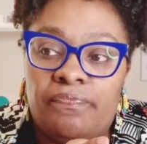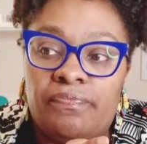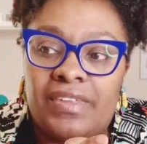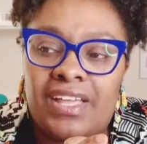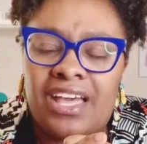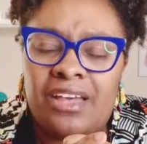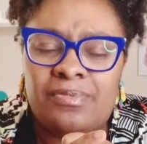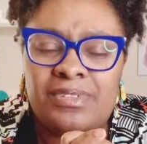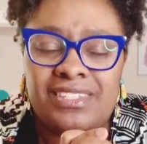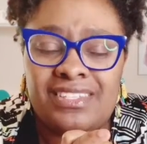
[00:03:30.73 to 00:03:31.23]

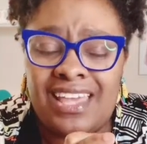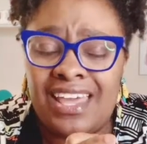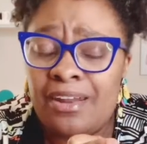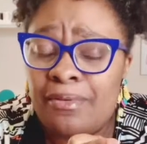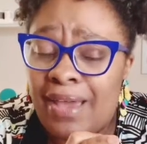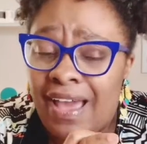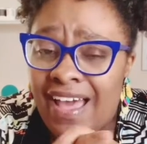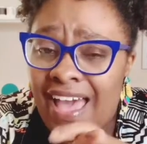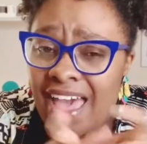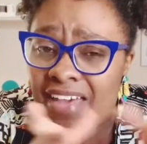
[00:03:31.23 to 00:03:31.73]
upset
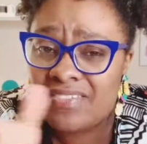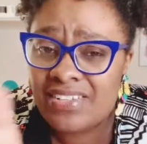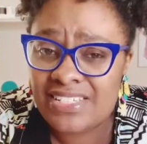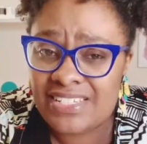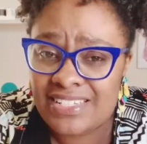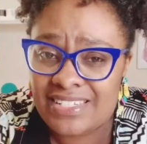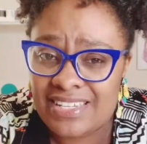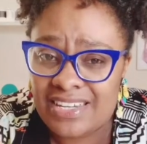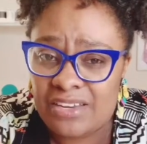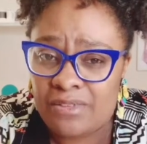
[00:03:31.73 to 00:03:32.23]
about having
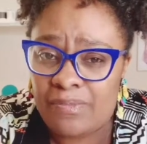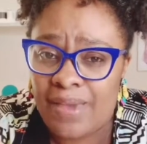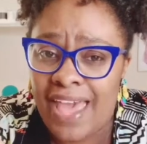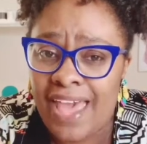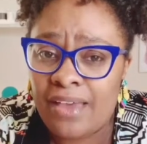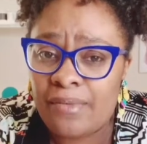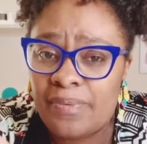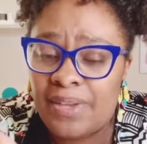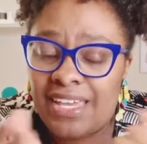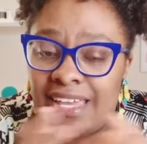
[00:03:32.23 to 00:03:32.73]
to send it
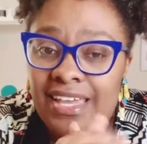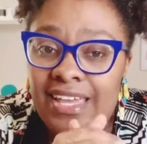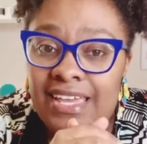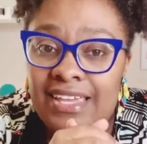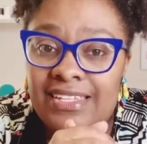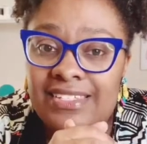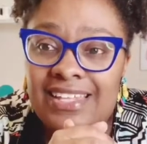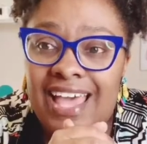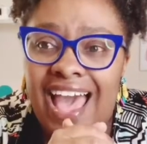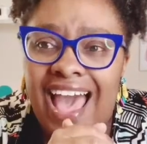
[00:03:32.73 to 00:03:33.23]
back
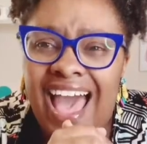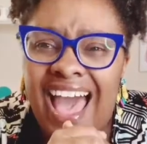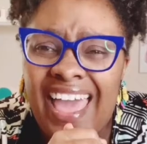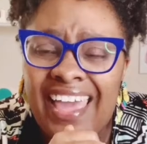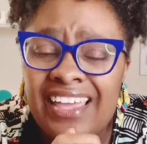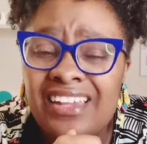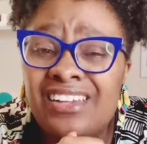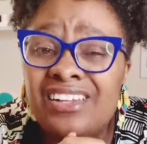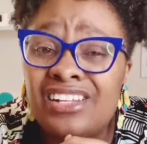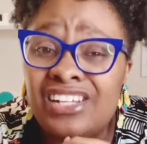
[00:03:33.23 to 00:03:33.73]
because
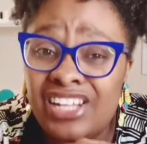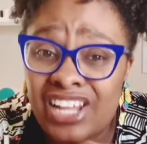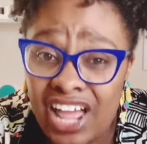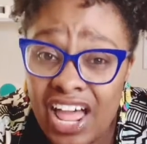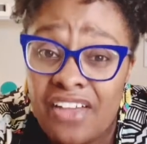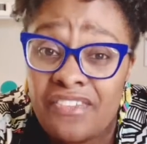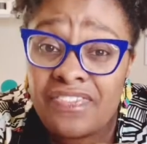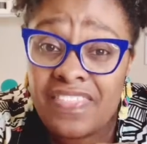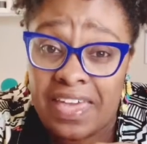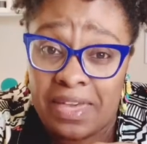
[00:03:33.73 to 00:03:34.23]
I
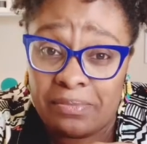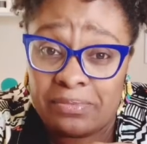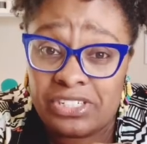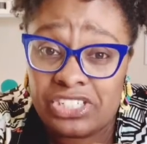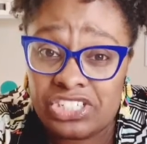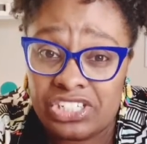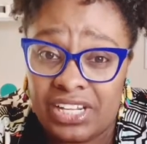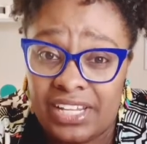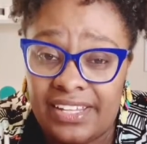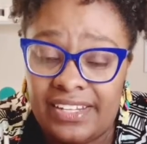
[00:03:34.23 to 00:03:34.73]
love that
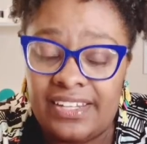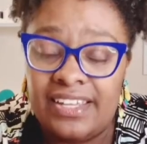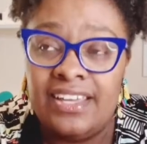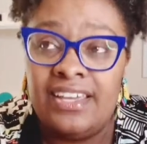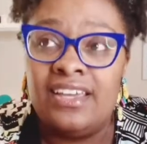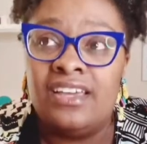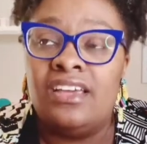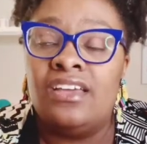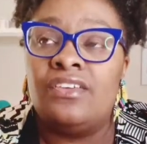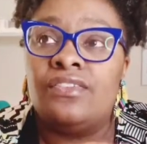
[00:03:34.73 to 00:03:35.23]
machine.
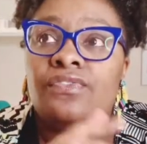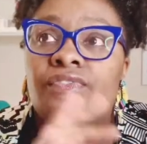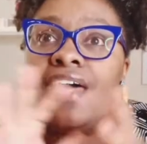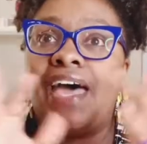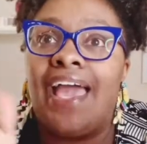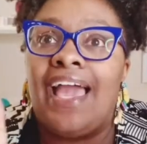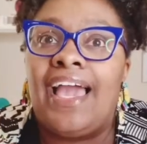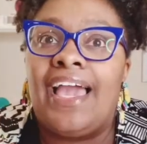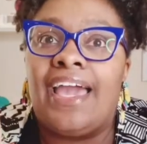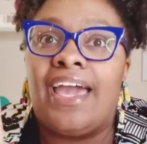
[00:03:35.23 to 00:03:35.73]

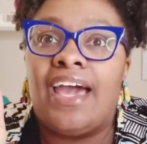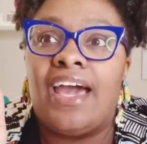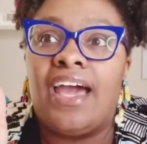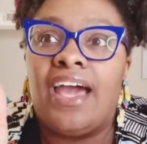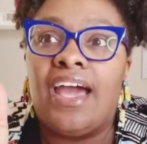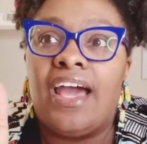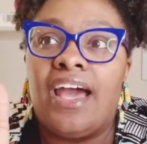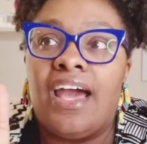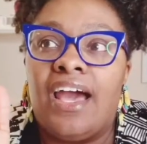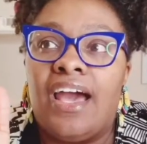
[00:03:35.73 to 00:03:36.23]
Like,
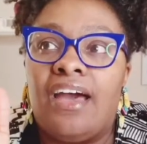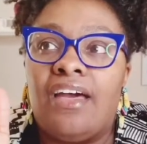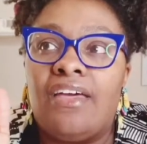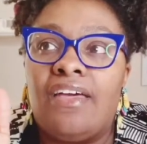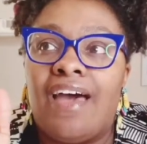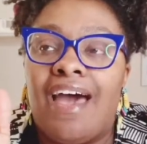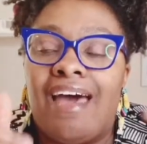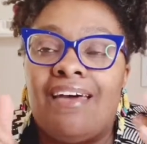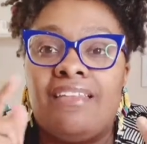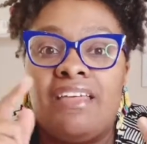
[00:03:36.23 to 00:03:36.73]

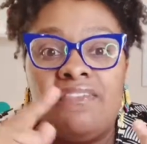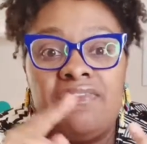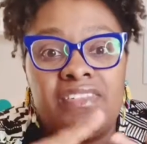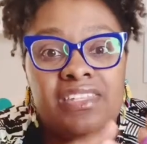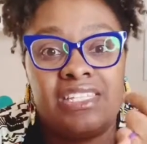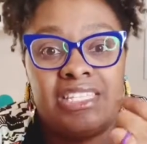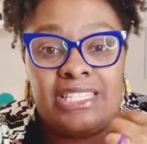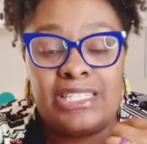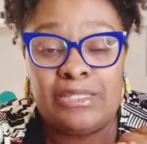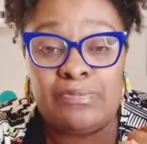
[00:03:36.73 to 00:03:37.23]
I love the
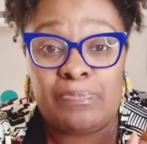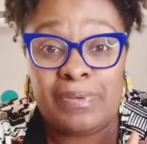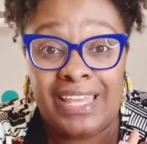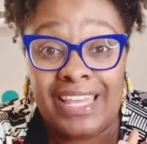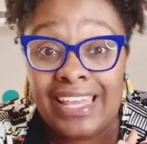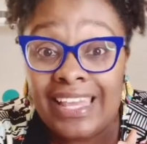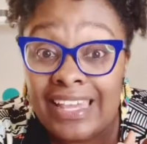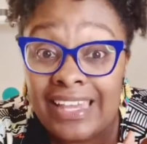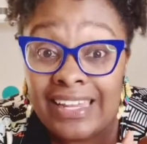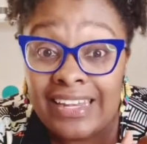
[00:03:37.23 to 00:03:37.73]

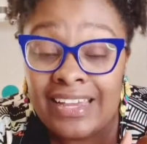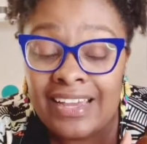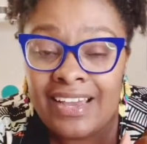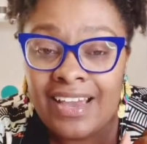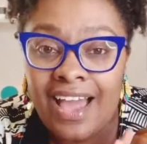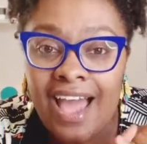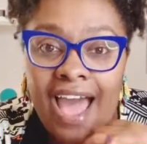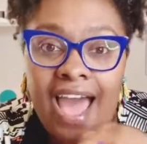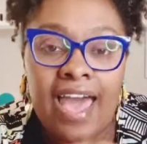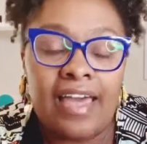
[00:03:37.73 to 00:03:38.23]
speed.
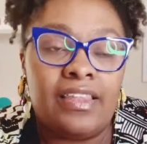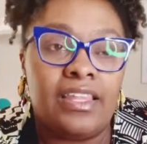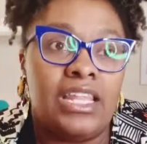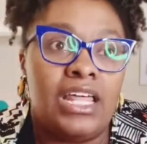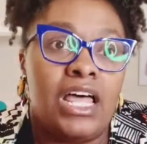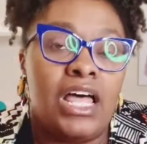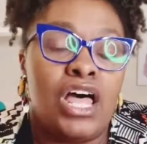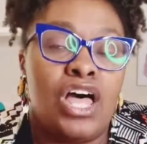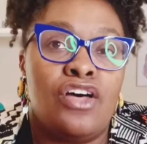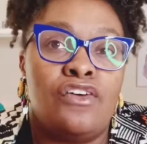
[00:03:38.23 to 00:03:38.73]
I
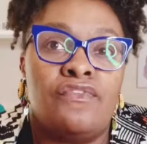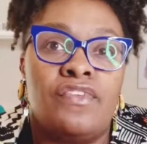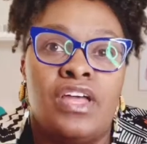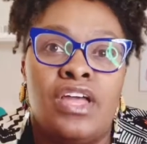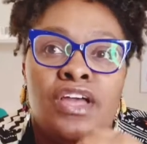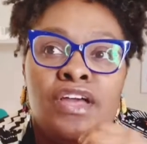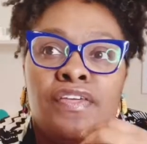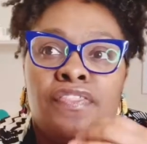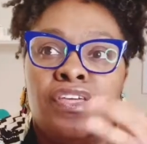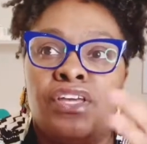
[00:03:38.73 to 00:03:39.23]
love
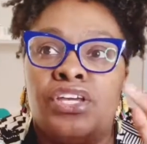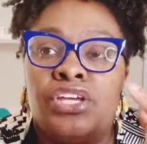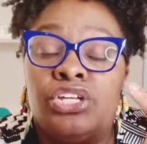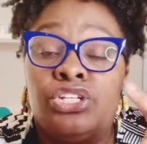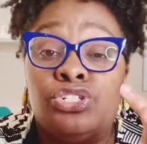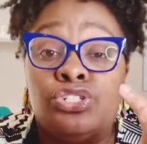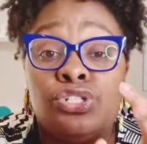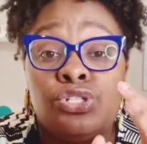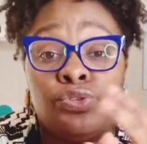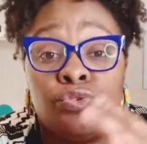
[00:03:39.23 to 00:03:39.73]
the
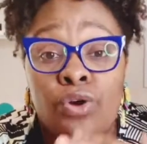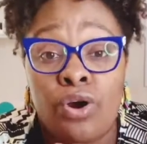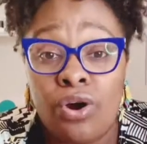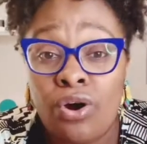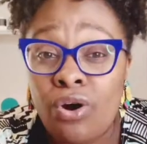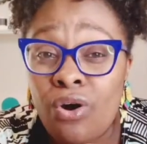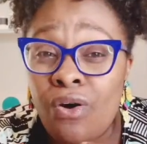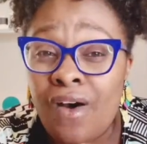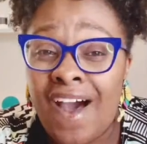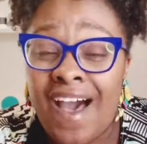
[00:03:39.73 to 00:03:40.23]

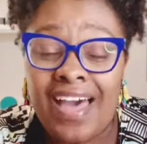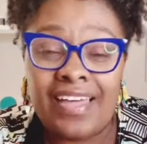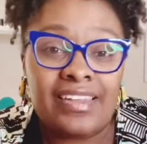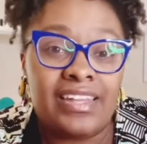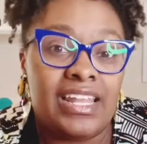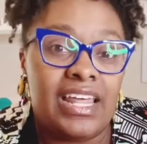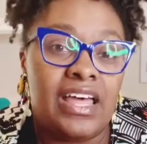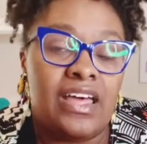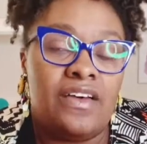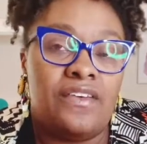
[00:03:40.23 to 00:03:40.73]
control. I
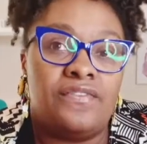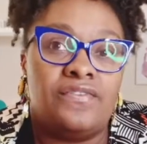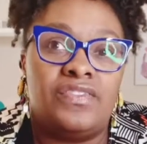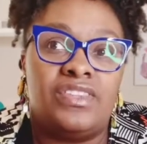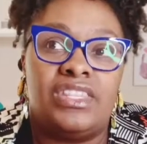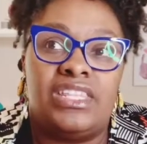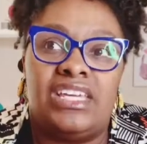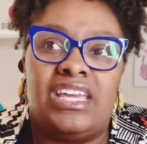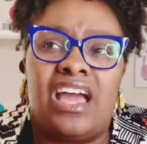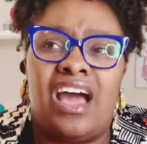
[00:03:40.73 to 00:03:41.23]

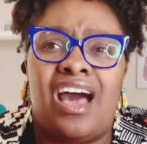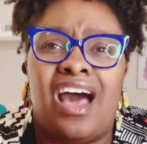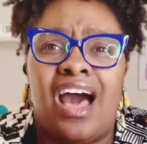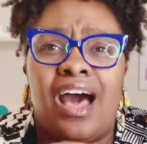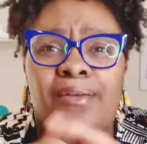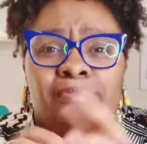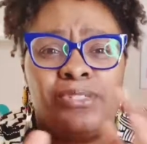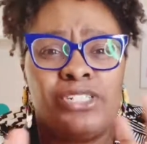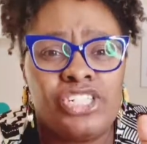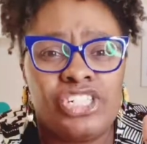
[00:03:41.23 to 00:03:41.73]
love the
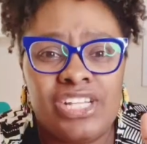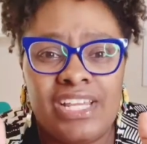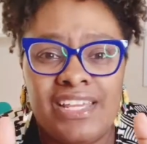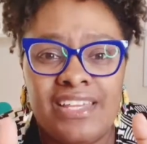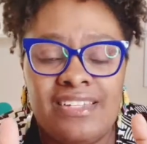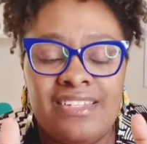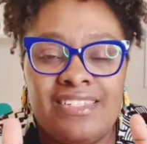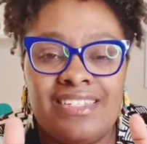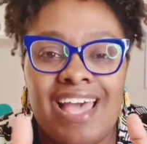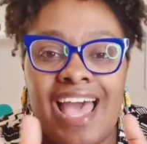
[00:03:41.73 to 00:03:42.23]

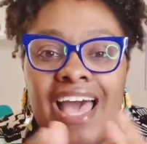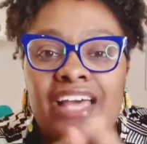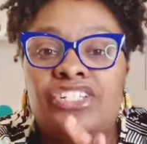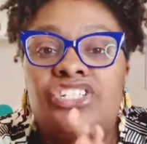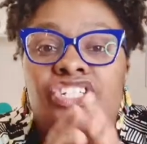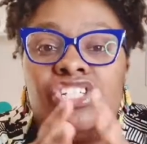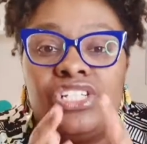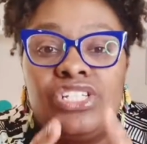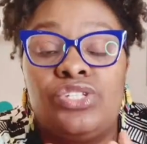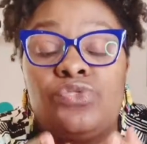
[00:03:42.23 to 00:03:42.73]
options. I
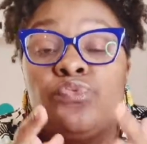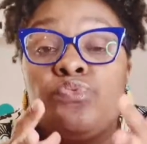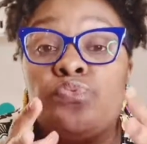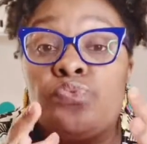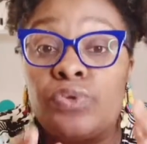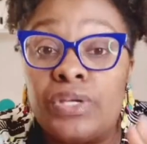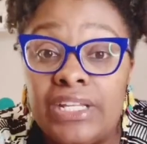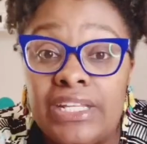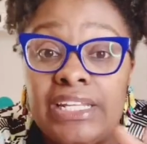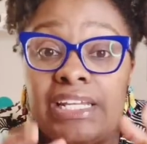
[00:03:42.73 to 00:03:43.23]
just
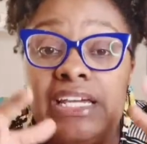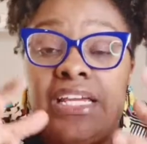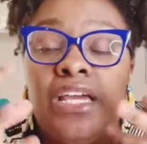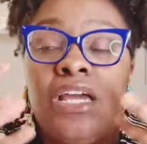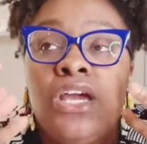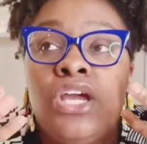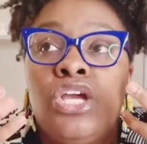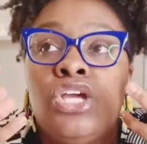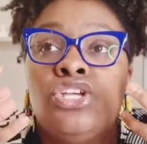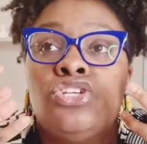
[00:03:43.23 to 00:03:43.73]

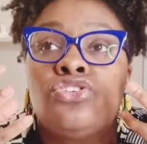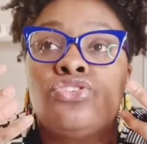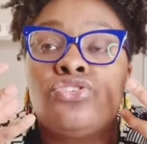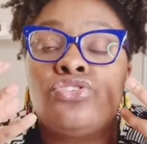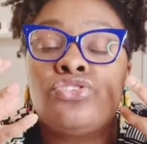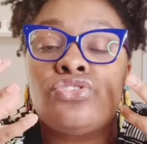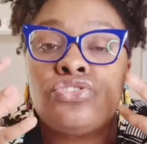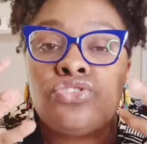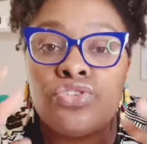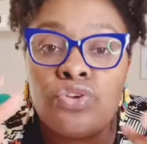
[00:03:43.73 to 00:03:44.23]
really
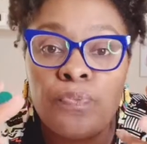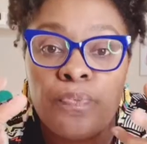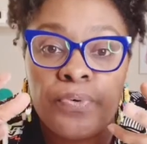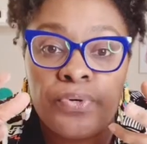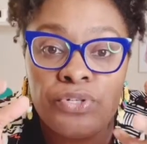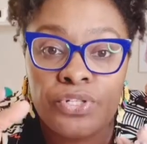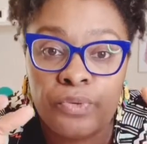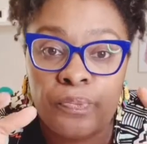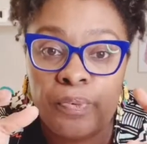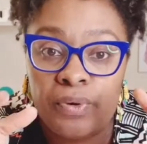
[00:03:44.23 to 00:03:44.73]

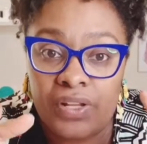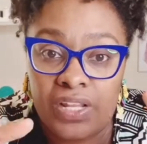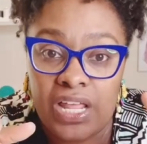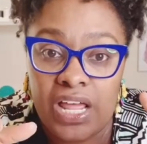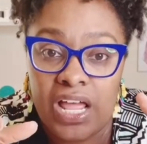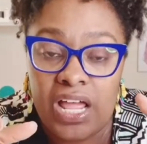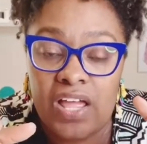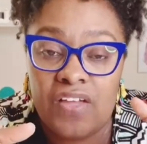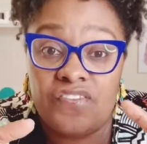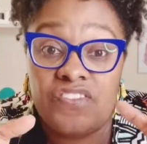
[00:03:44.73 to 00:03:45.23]
super duper
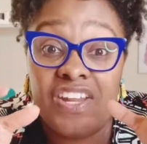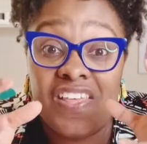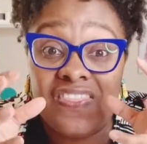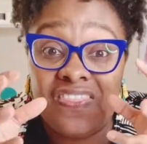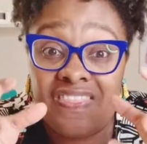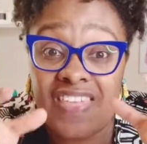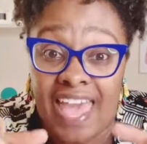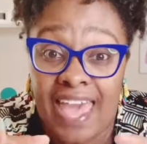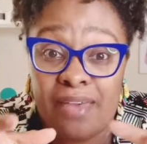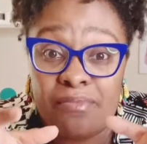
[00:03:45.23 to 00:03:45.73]
loved
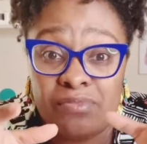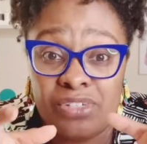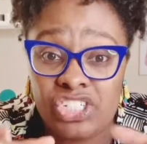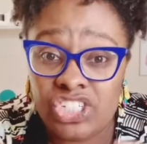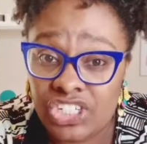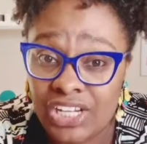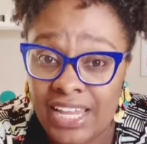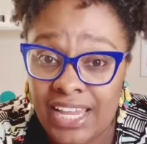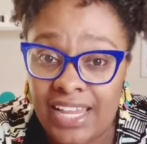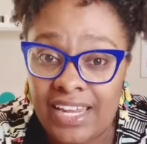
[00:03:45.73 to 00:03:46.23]
that
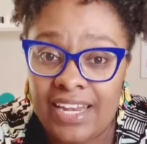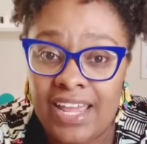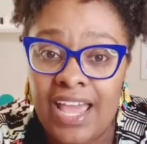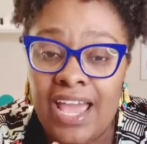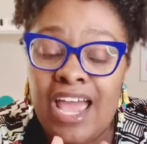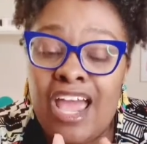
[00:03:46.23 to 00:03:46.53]
machine.